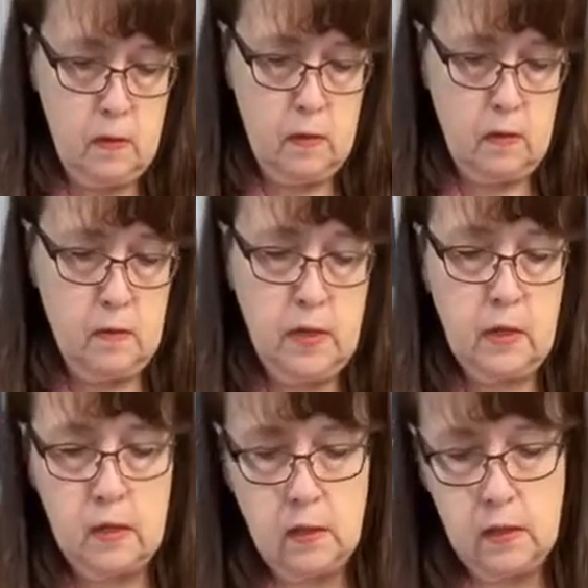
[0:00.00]
Let's make
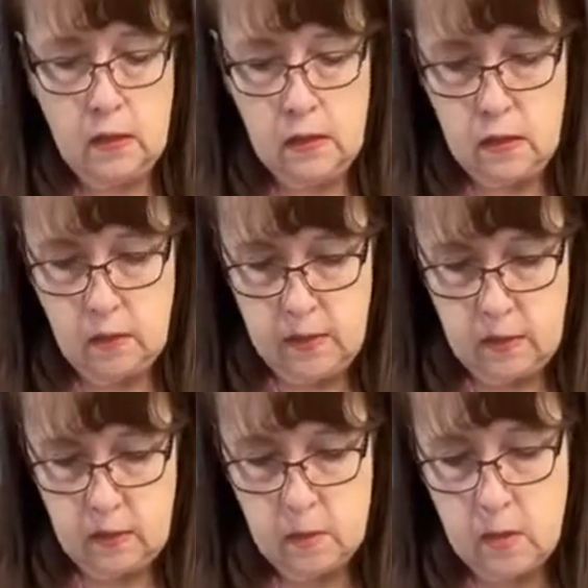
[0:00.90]
it a little bit
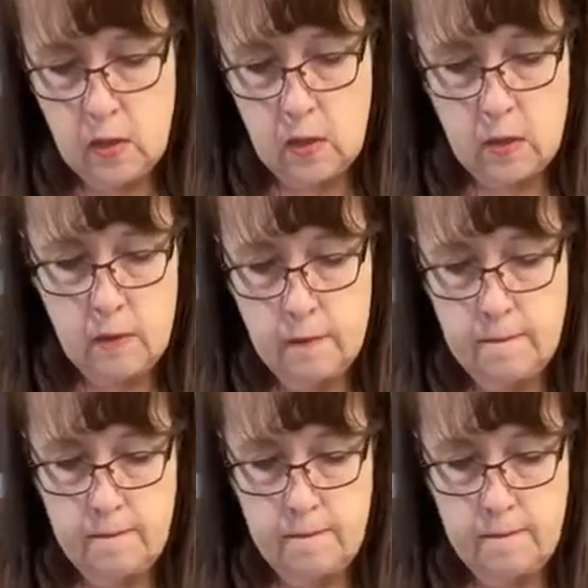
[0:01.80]
smaller.